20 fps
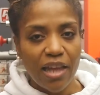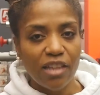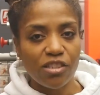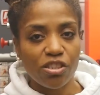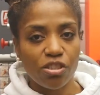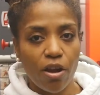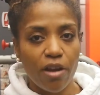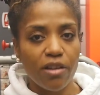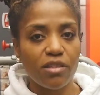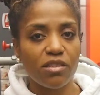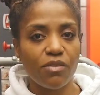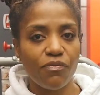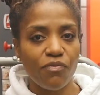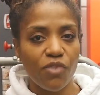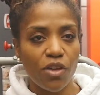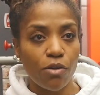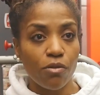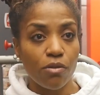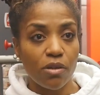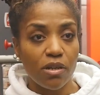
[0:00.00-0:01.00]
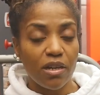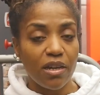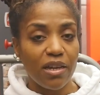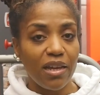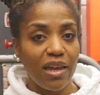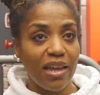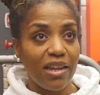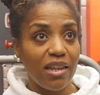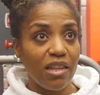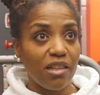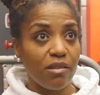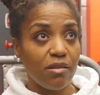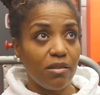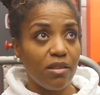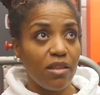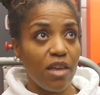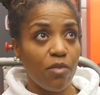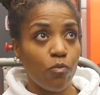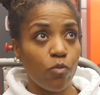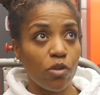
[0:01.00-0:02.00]
I started to feel good, and
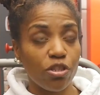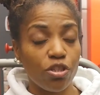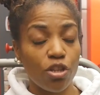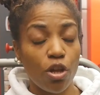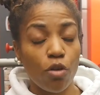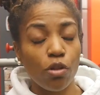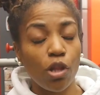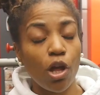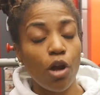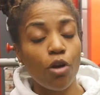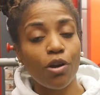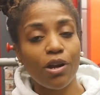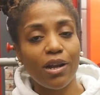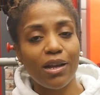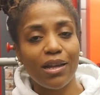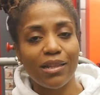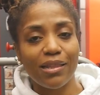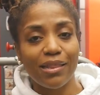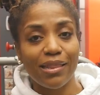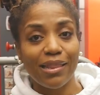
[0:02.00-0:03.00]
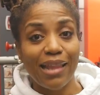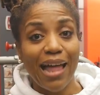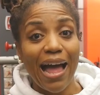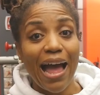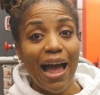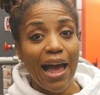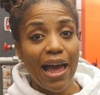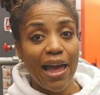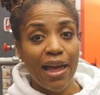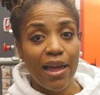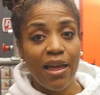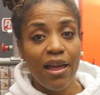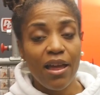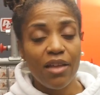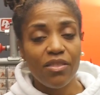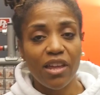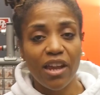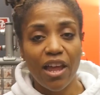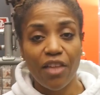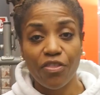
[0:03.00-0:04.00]
it was no longer a lie
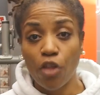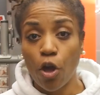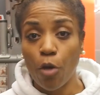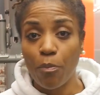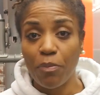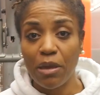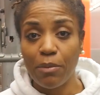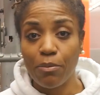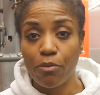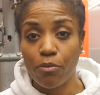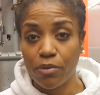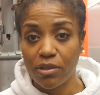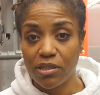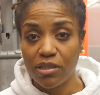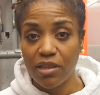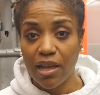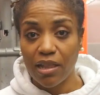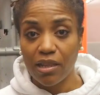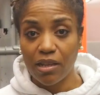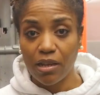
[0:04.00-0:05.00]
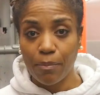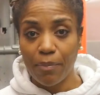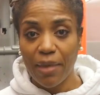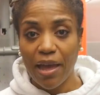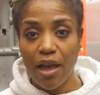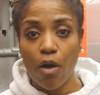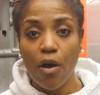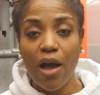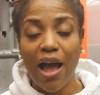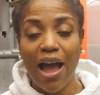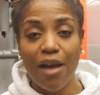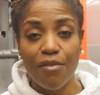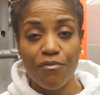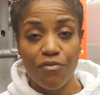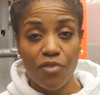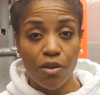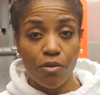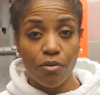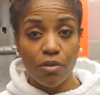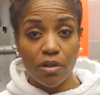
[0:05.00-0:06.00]
that I thought people were telling about I
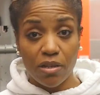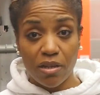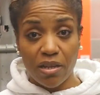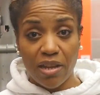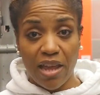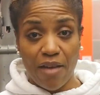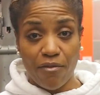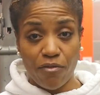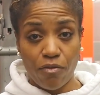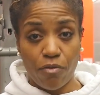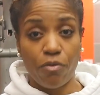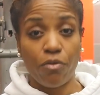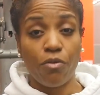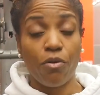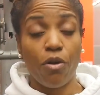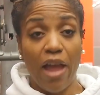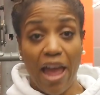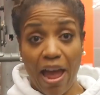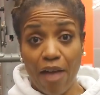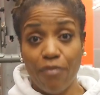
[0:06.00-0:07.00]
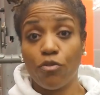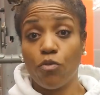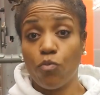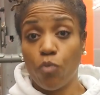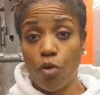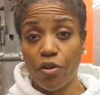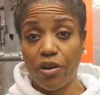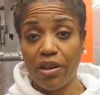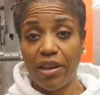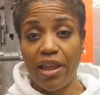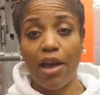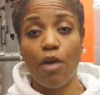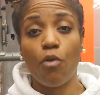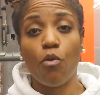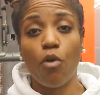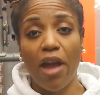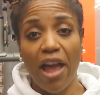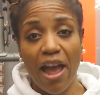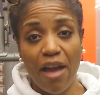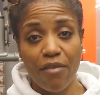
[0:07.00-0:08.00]
feel good after working out
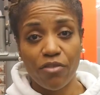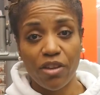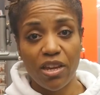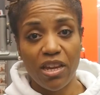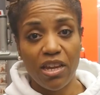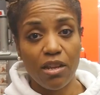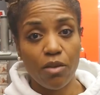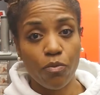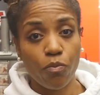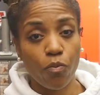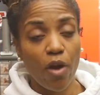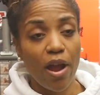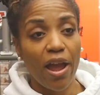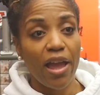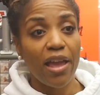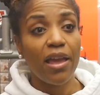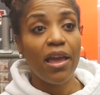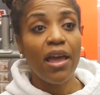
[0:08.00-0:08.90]
or after eating right.